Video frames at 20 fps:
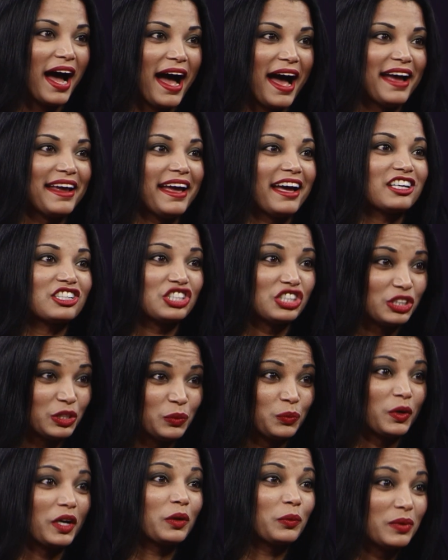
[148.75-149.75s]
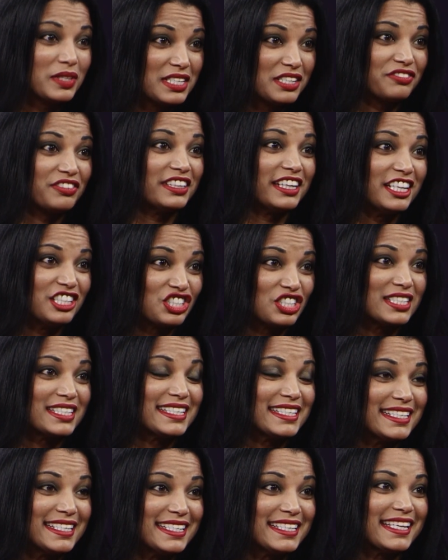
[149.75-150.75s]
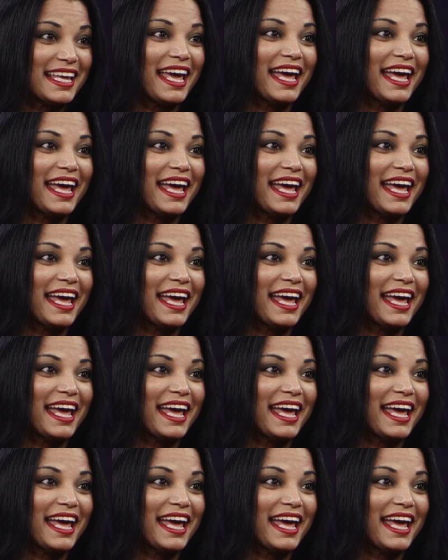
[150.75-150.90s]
I actually work with different agencies,